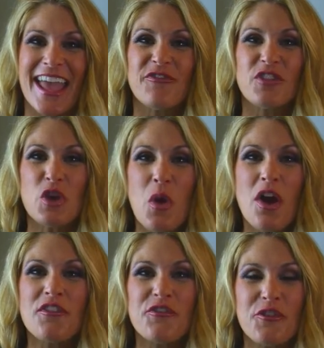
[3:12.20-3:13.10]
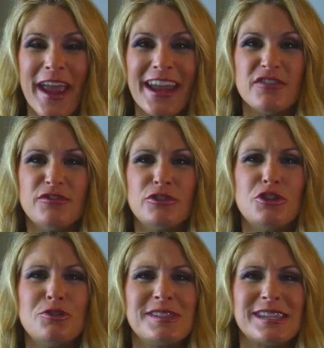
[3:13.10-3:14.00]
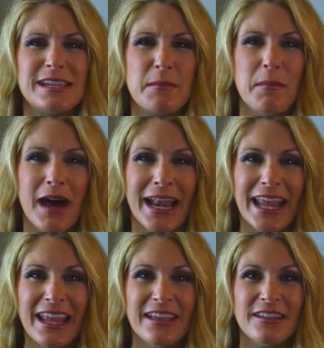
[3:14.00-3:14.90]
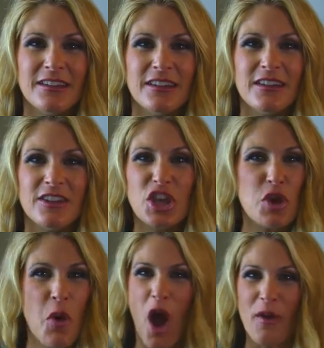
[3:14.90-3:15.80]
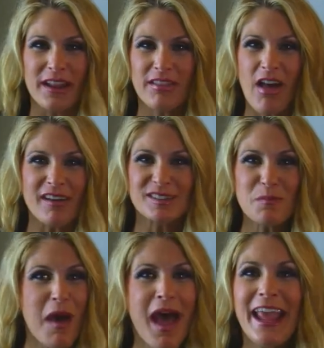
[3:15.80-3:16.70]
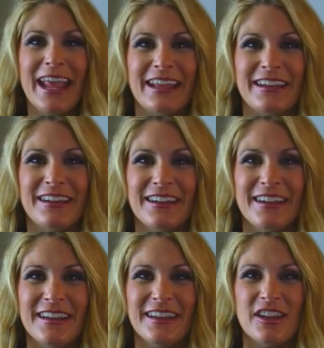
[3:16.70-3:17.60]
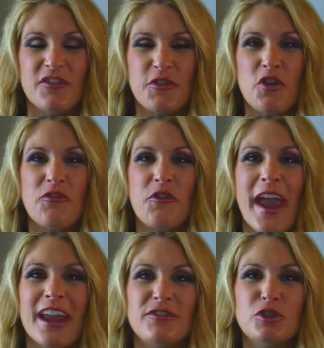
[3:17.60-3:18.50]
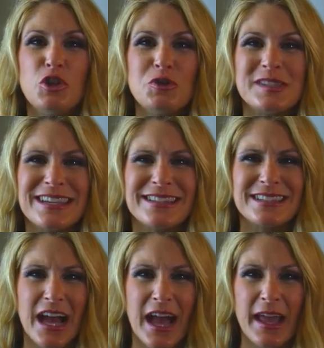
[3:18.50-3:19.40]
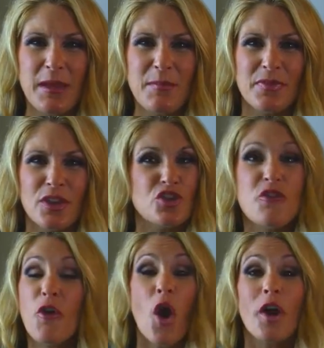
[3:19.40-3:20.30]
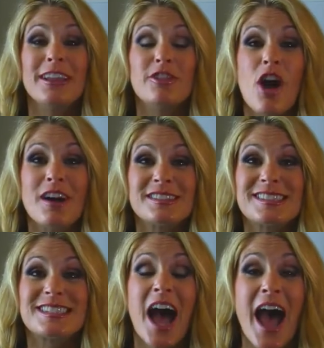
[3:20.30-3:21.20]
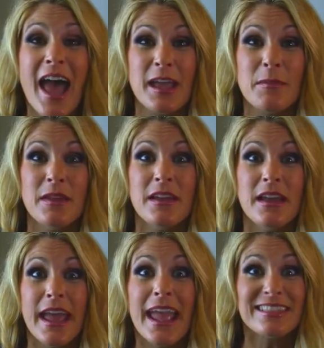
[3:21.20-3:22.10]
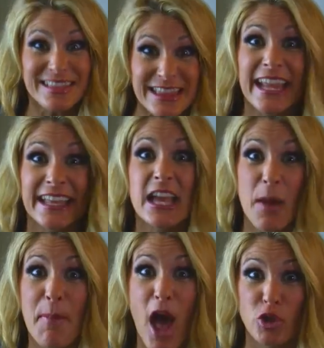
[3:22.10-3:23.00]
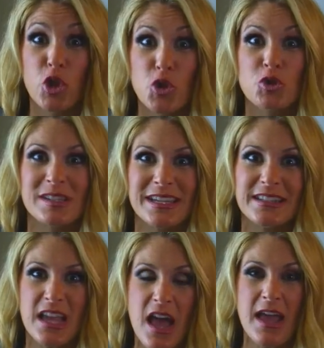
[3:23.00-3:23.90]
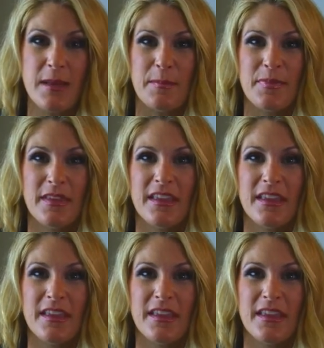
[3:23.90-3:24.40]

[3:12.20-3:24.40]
If you are afraid of losing money, you already lost money. If you're afraid of losing time, you've already lost time in thinking about losing time.